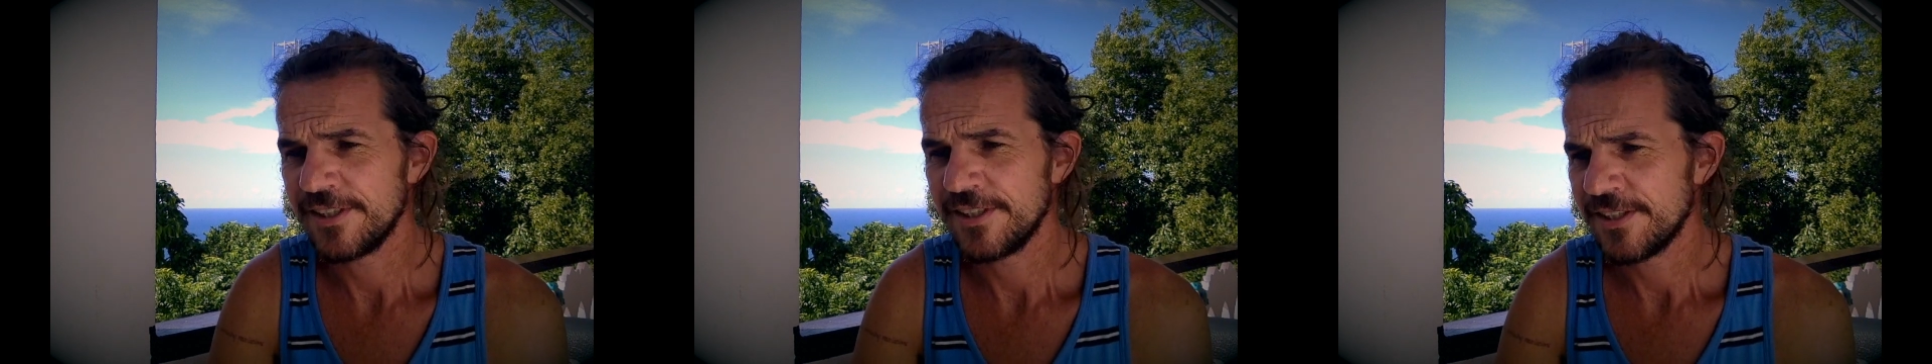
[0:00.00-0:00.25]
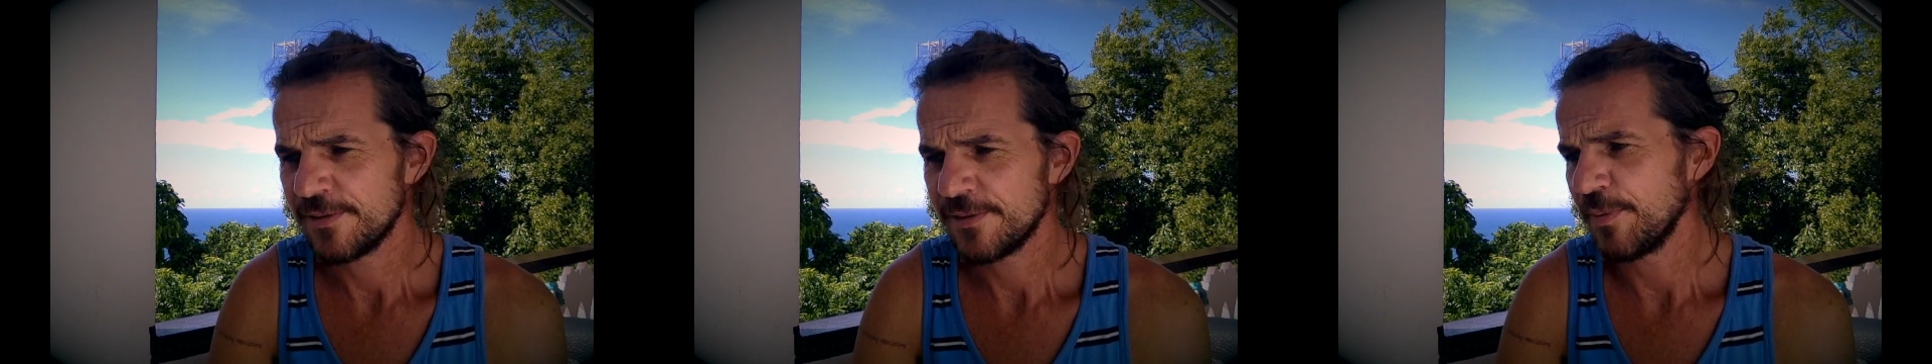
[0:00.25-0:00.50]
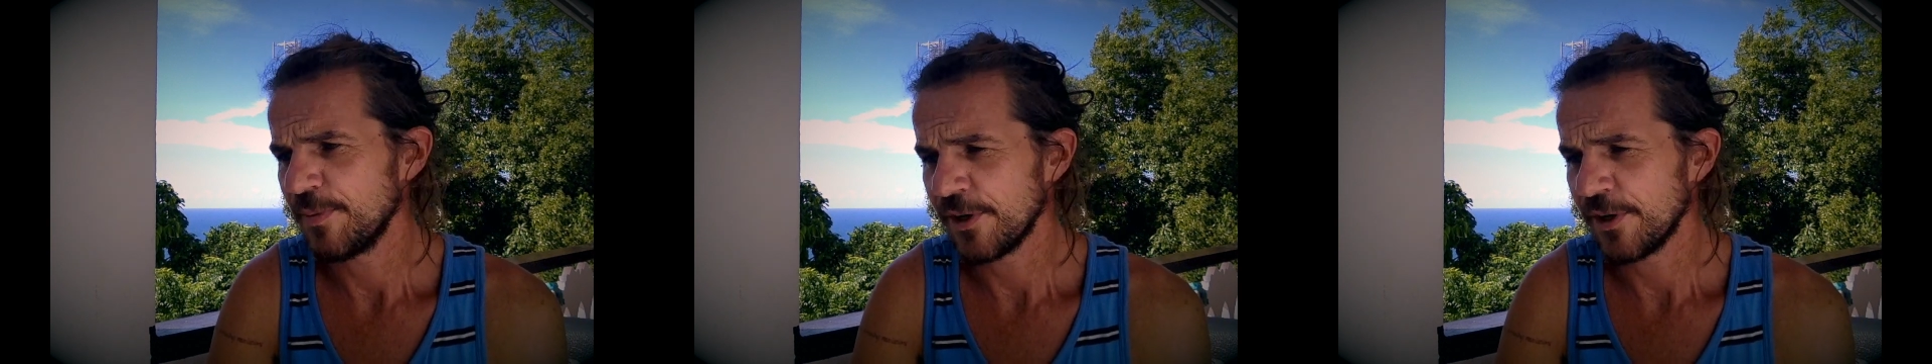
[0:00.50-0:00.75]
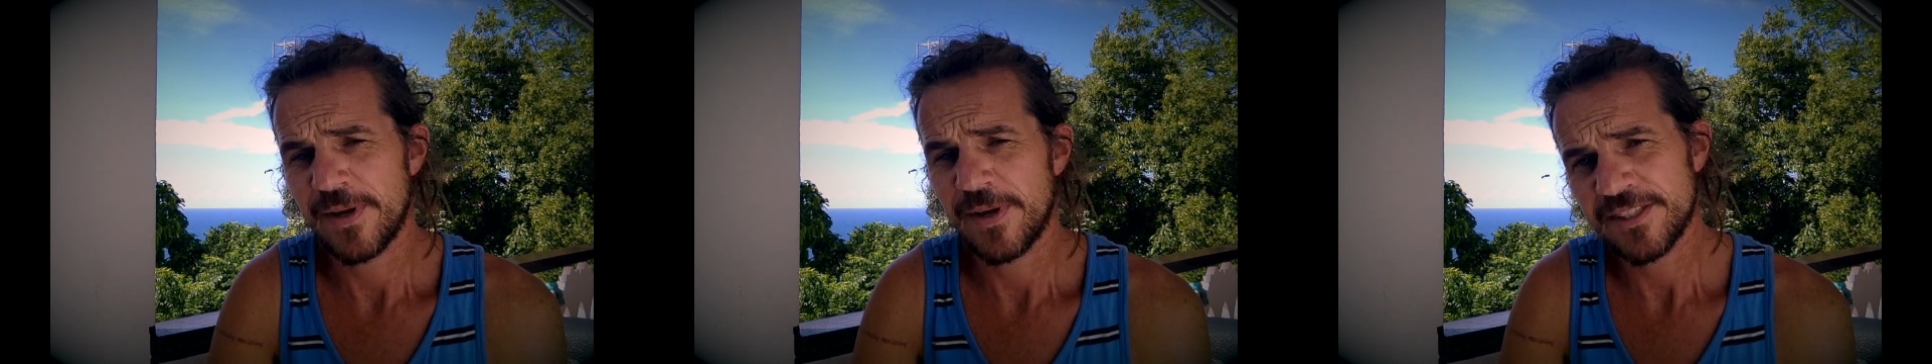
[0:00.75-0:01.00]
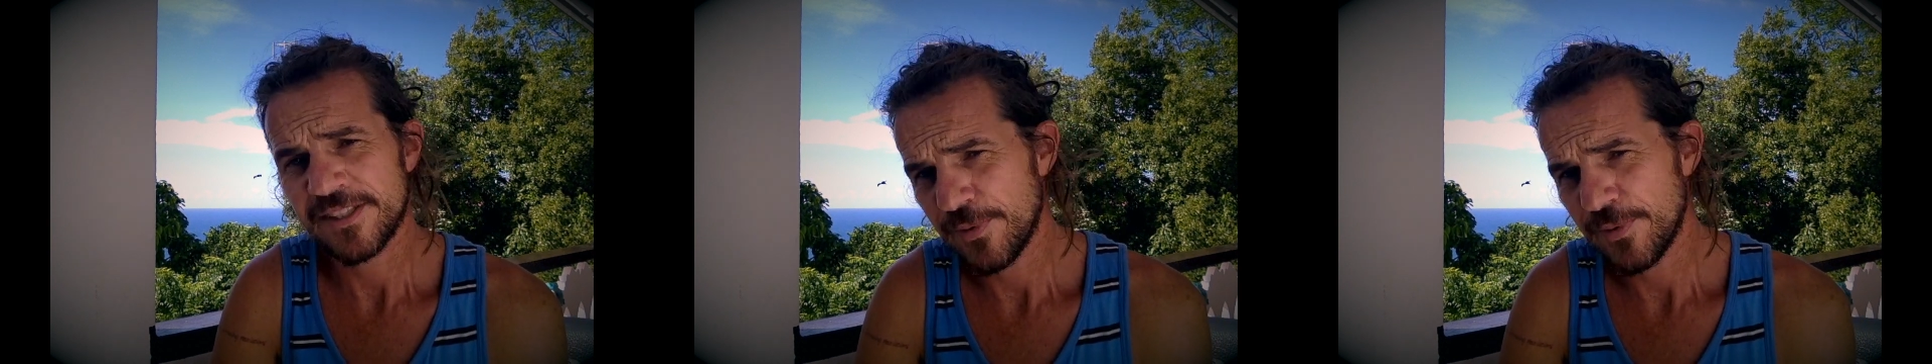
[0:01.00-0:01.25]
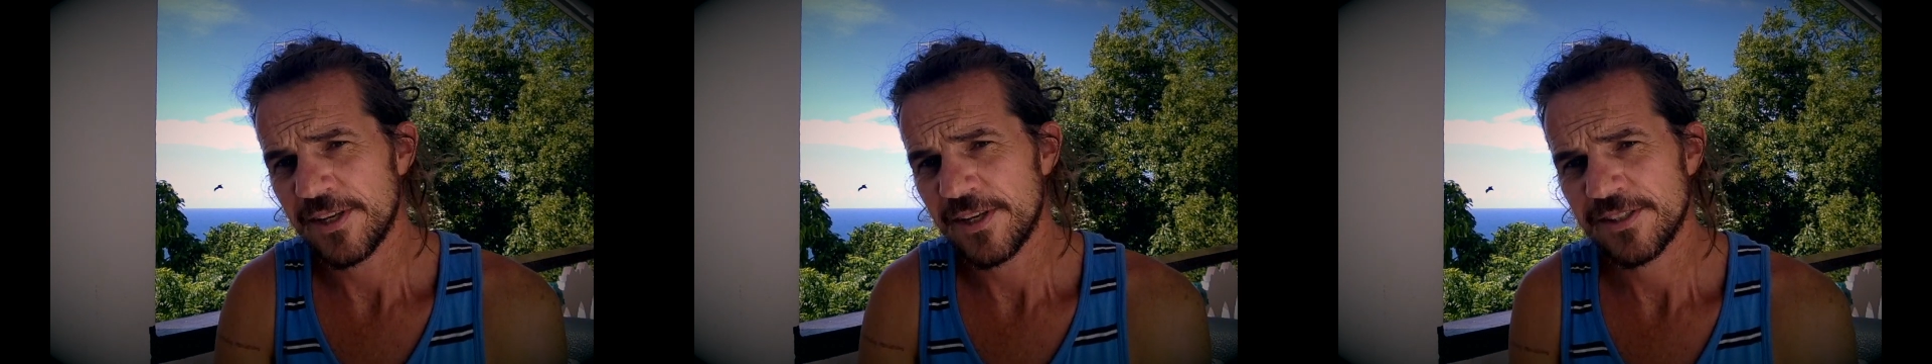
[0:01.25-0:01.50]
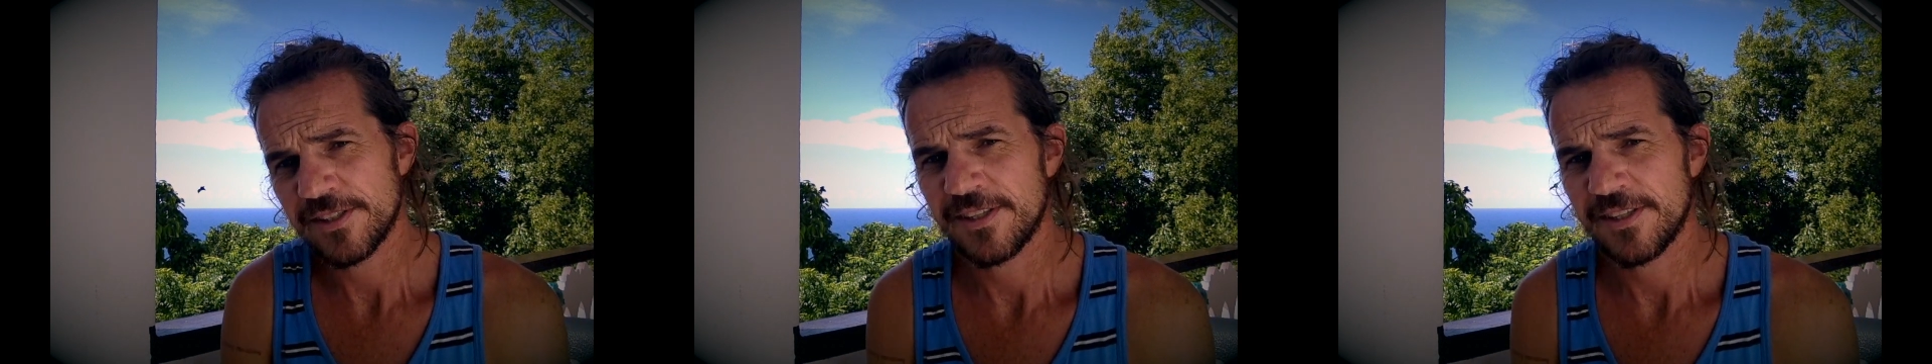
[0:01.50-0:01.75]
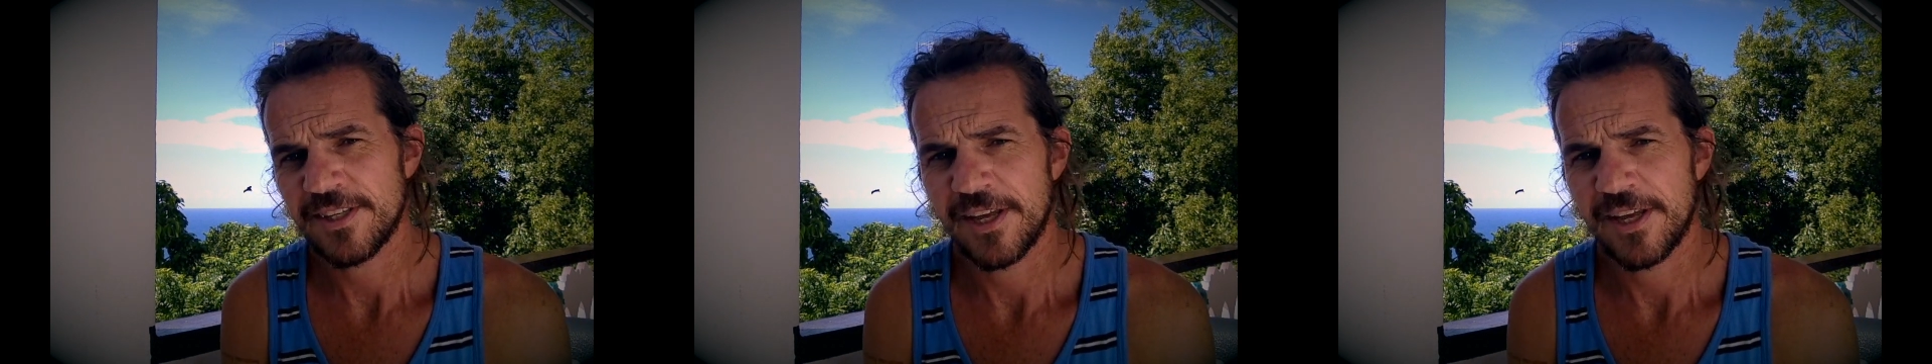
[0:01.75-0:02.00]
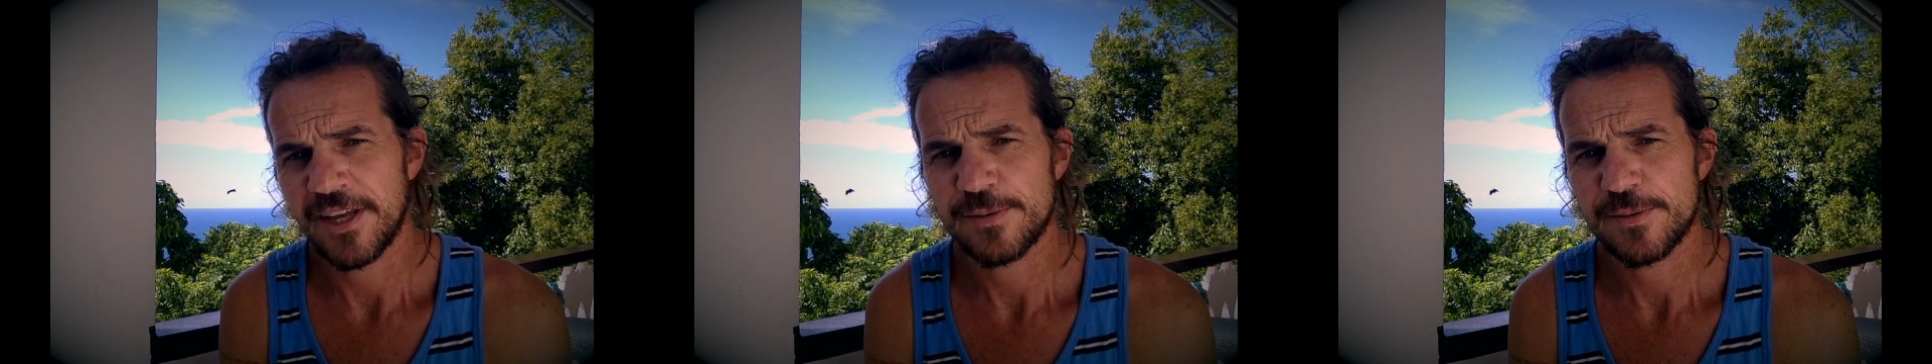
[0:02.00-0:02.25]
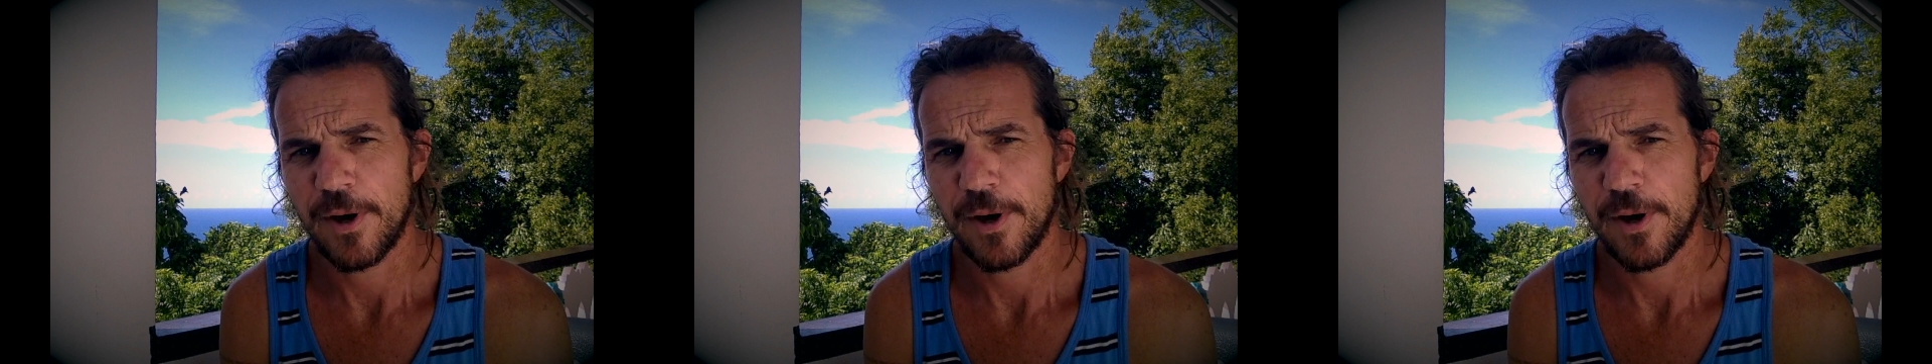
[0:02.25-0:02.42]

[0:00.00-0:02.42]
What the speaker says: It's a bit more expensive, but it's a nice spot.